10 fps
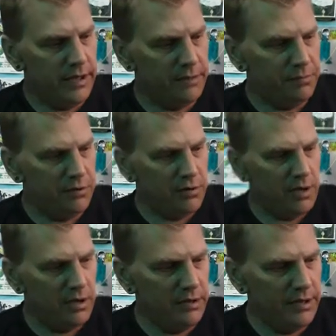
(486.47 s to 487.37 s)
Put it
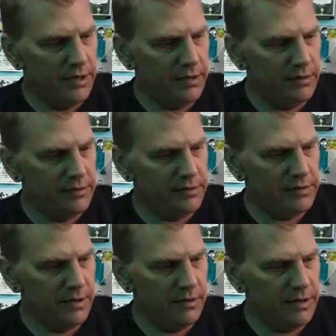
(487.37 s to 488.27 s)
all in there in
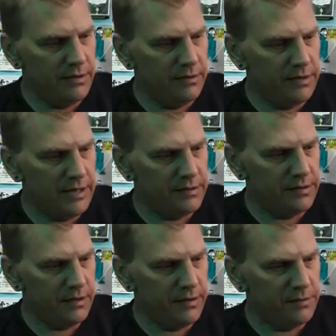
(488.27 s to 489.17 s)
series.
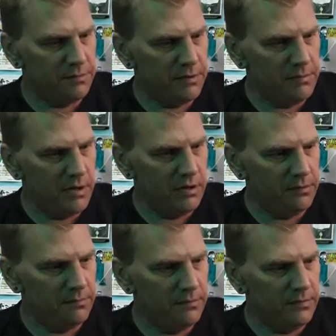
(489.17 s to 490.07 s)
Put them all
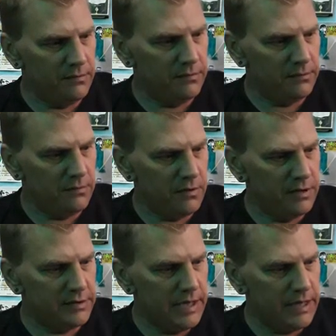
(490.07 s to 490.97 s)
where
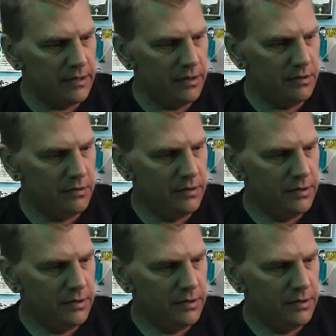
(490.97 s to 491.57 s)
it's got to go.